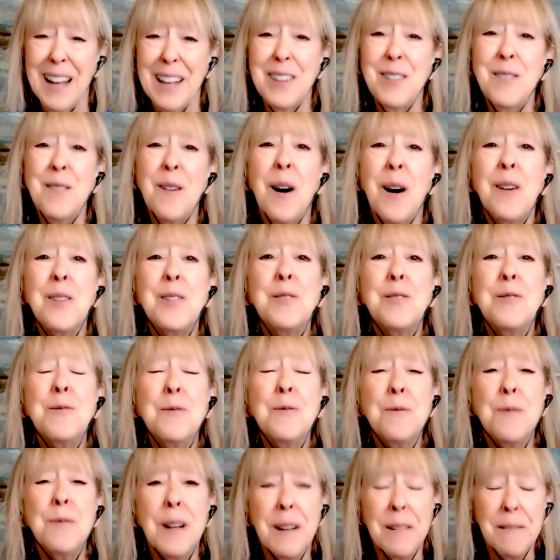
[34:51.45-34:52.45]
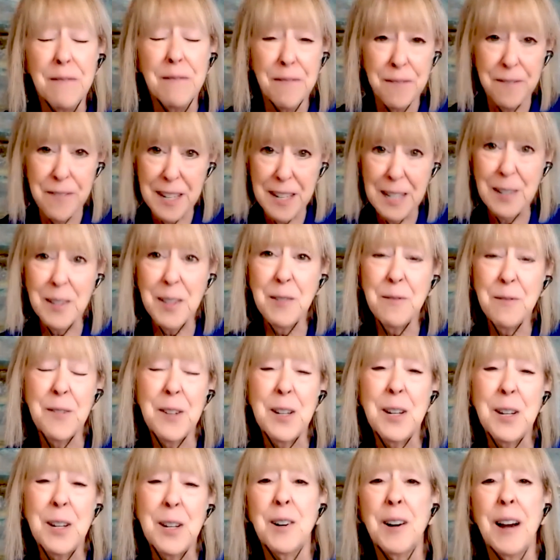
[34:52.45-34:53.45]
You feel the
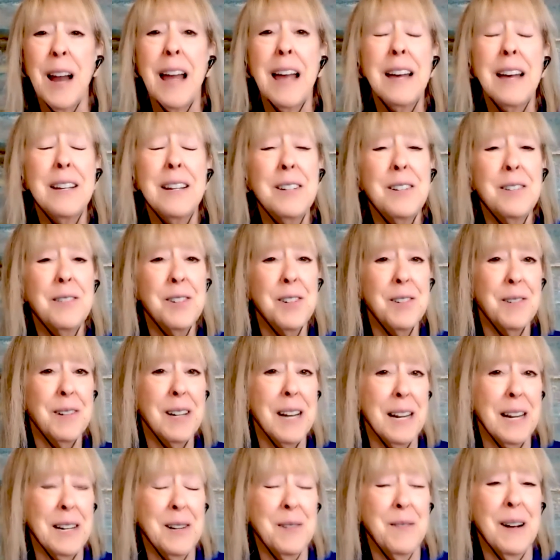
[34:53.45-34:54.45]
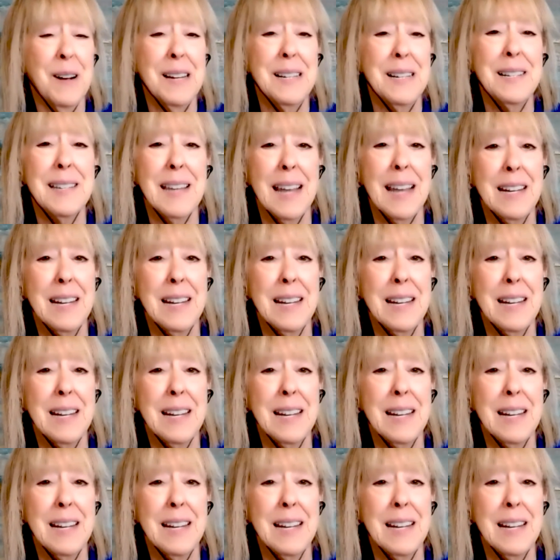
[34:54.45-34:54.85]
fear and you do it anyways.